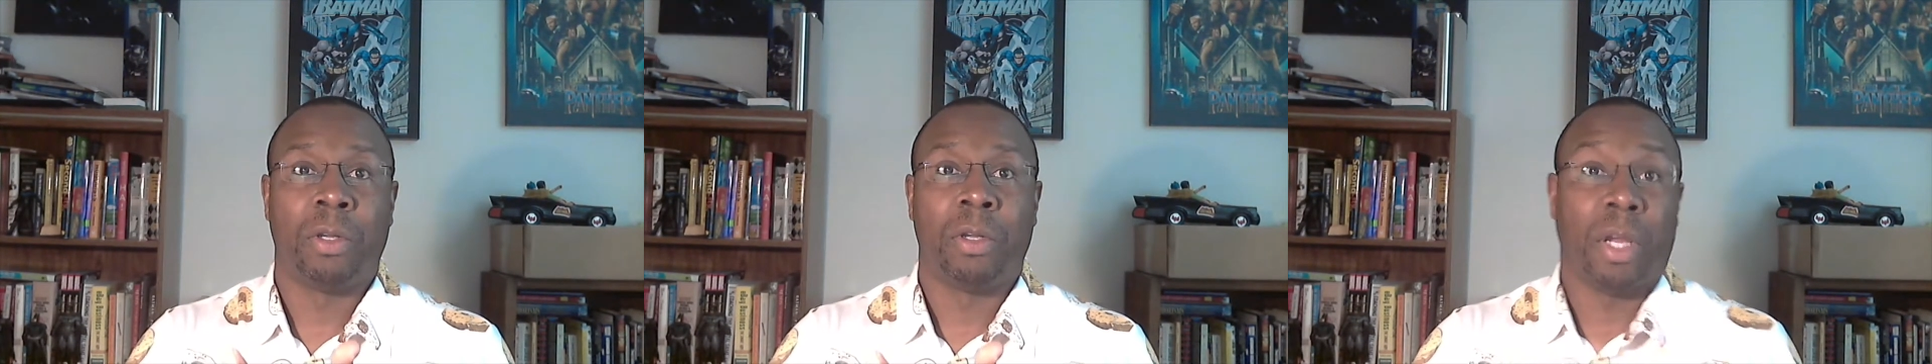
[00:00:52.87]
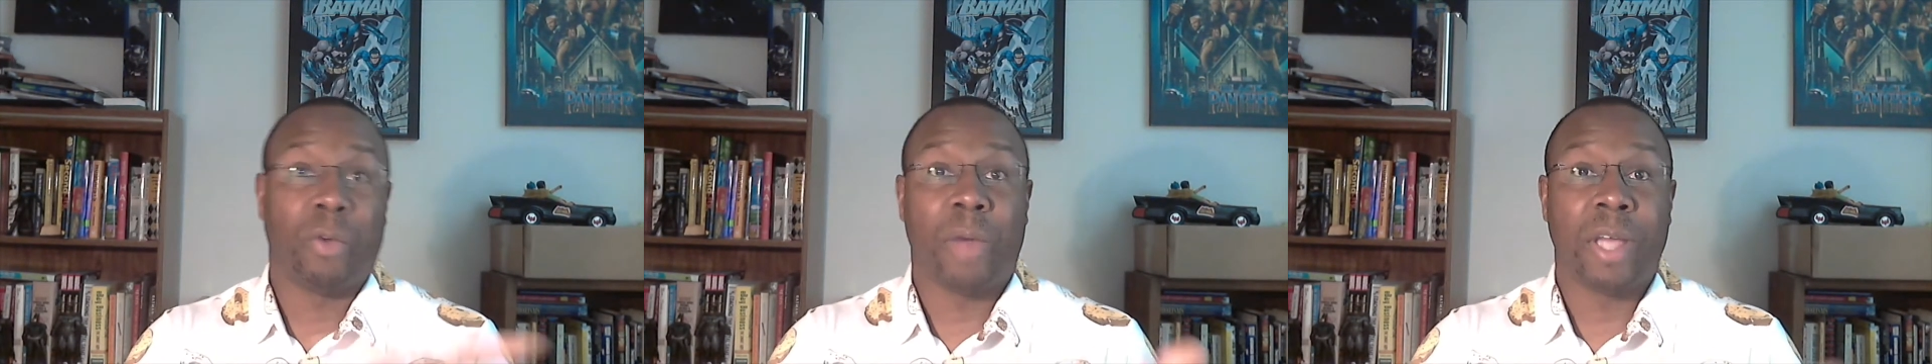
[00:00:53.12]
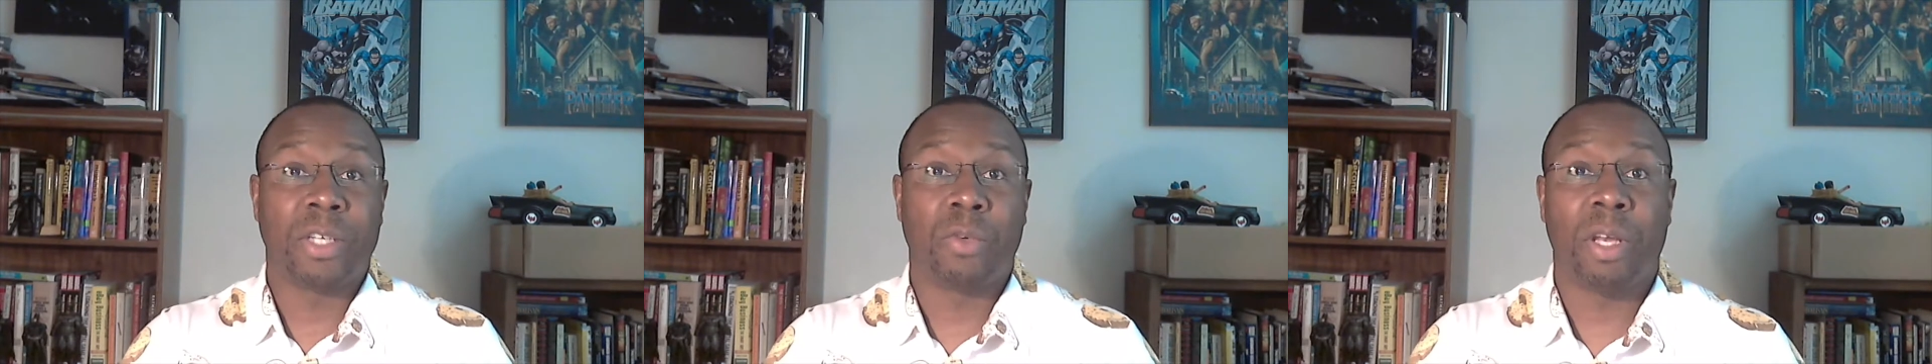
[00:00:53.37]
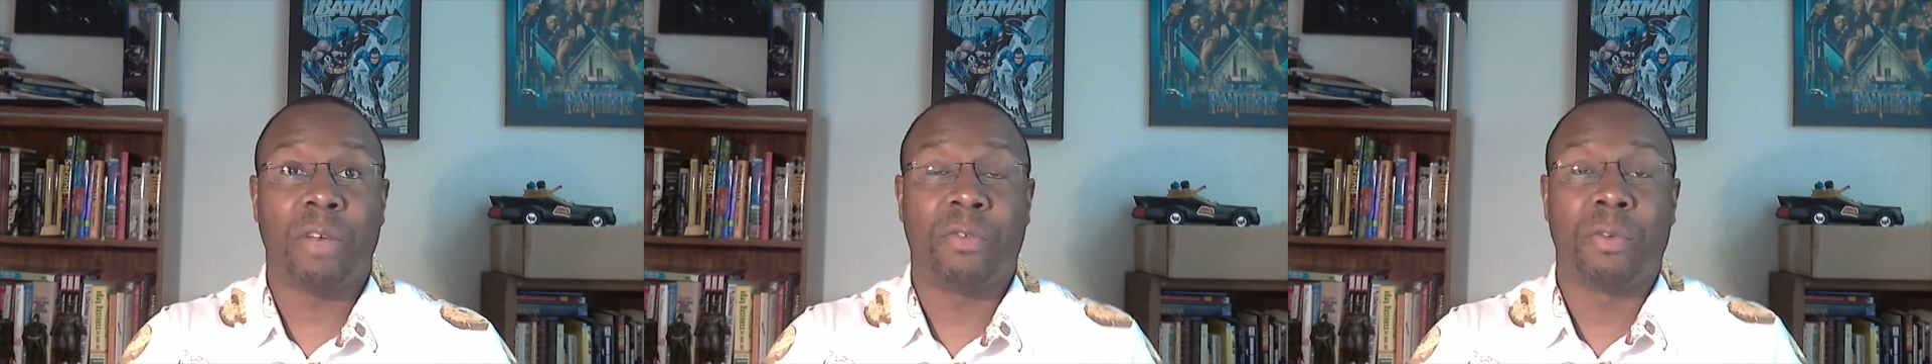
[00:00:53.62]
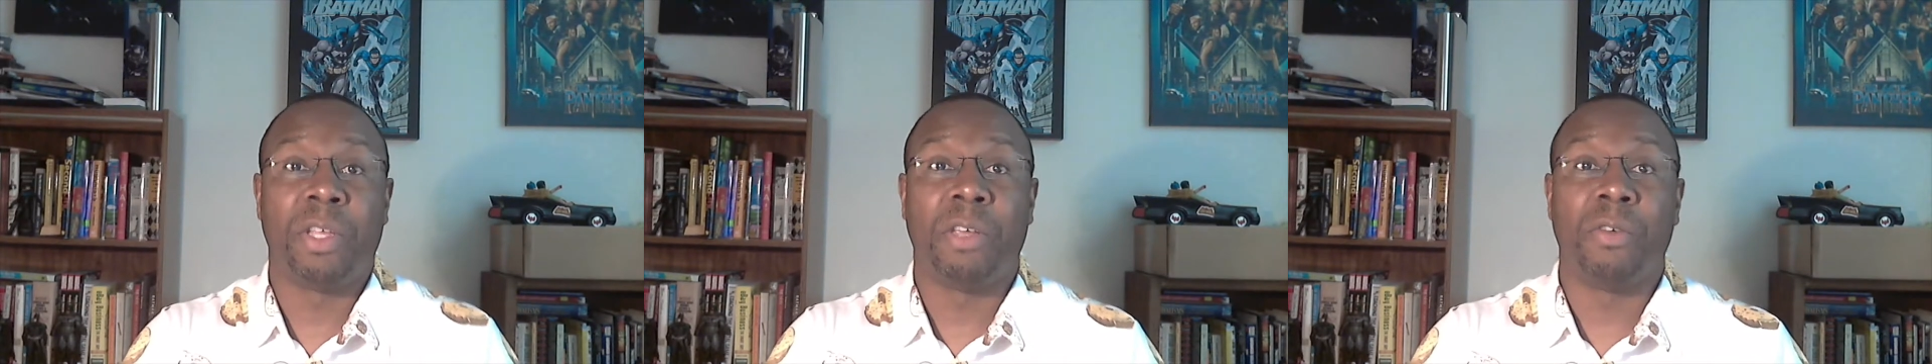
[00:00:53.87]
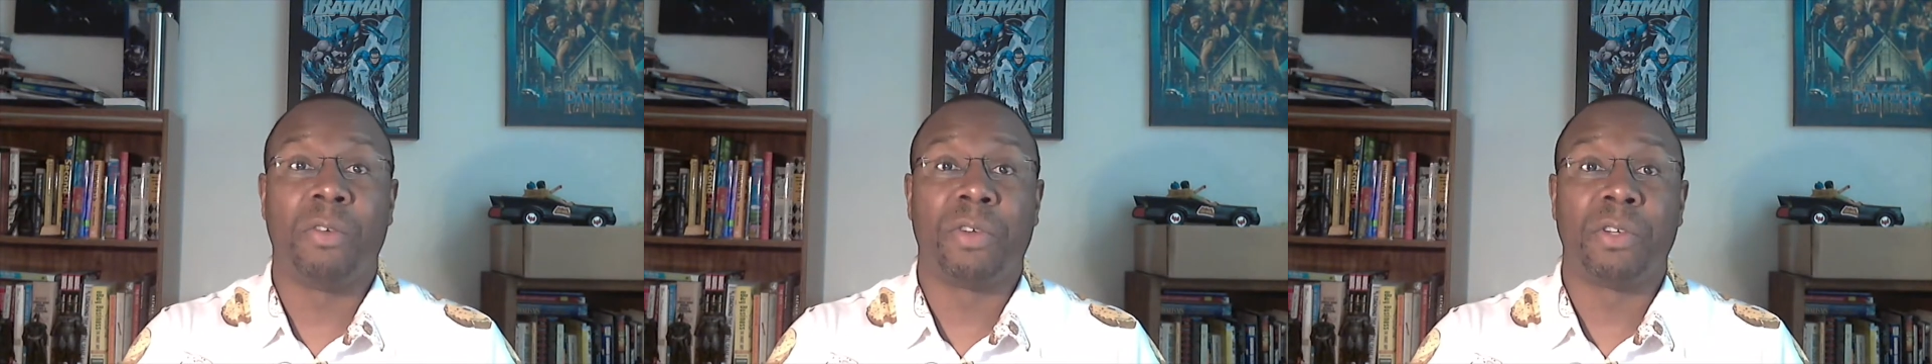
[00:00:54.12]
I graduated from the
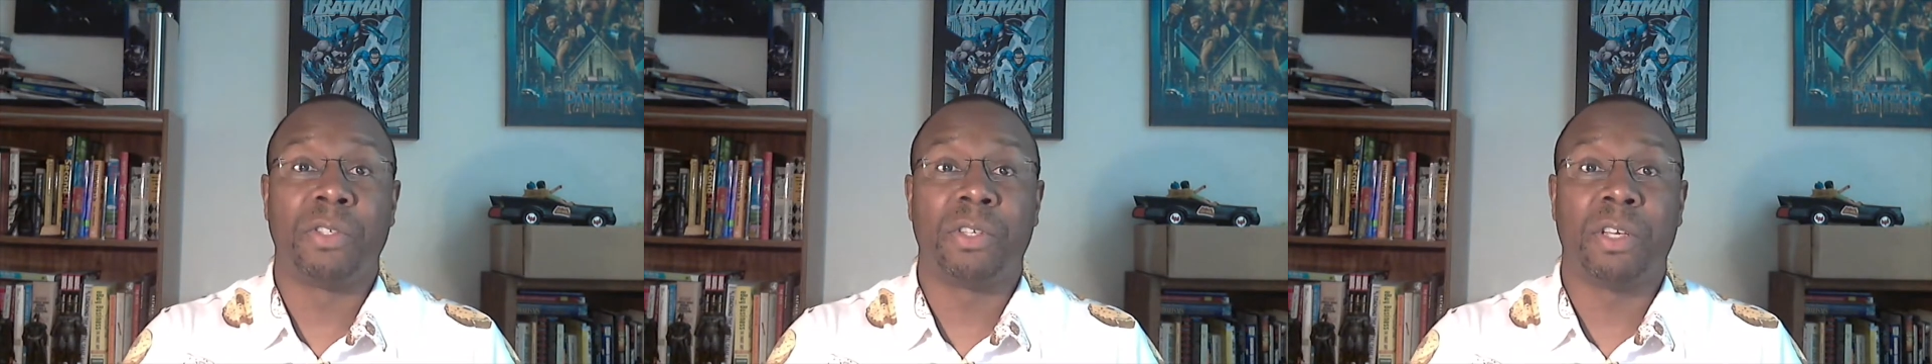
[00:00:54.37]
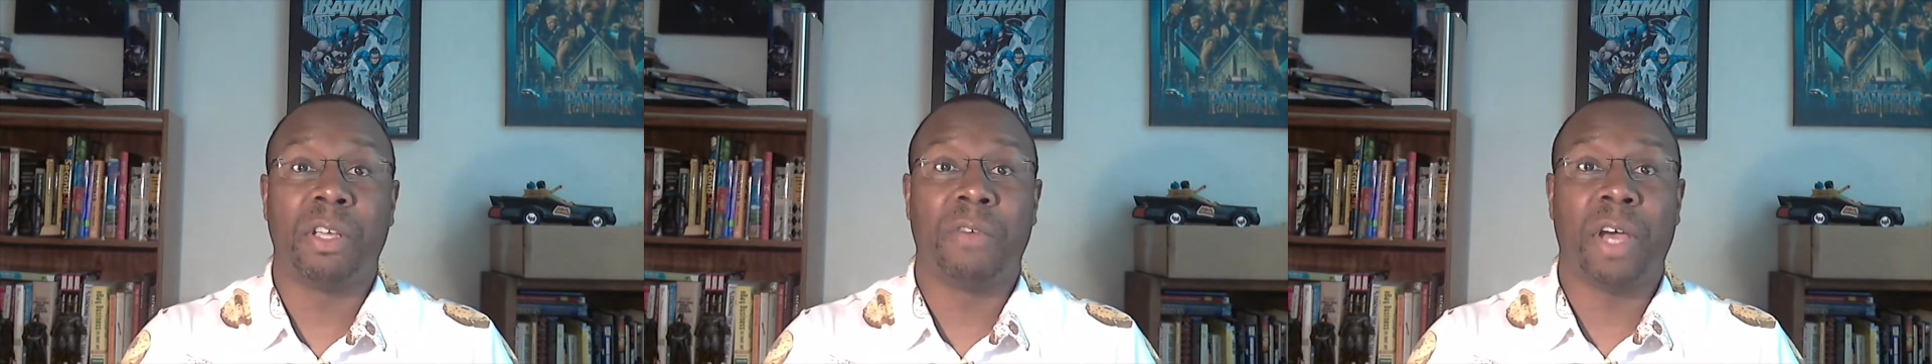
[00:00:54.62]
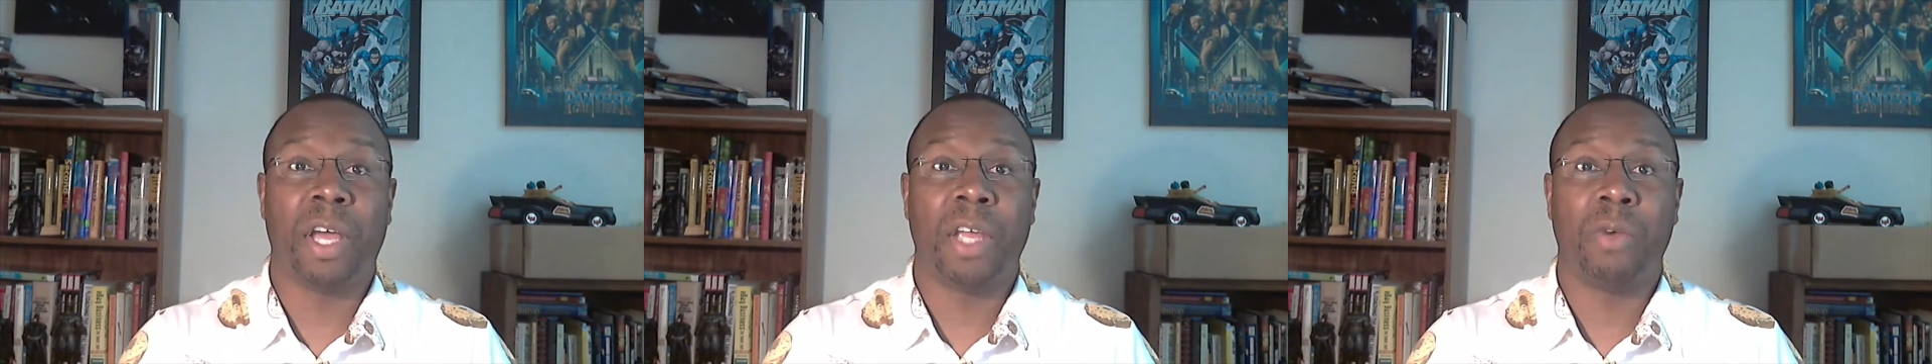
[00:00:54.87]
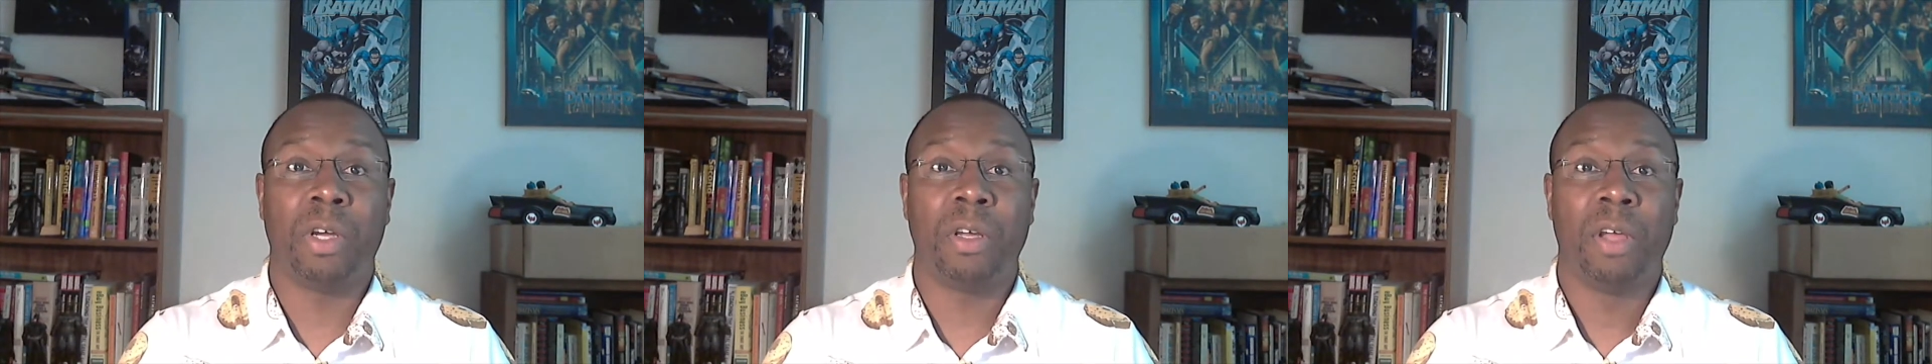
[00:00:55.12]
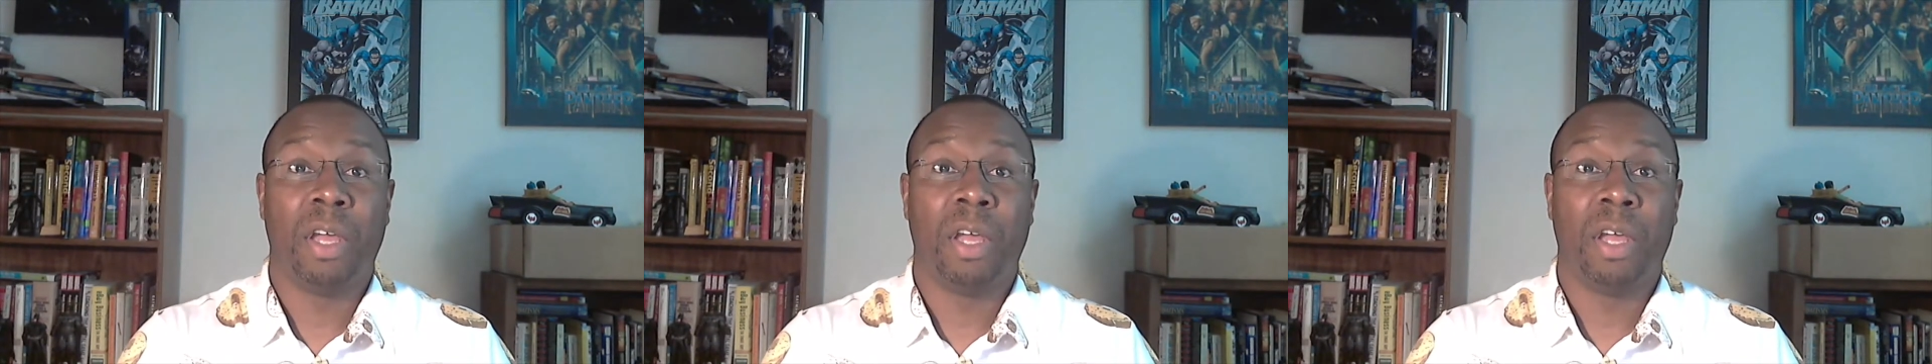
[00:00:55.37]
University of Iowa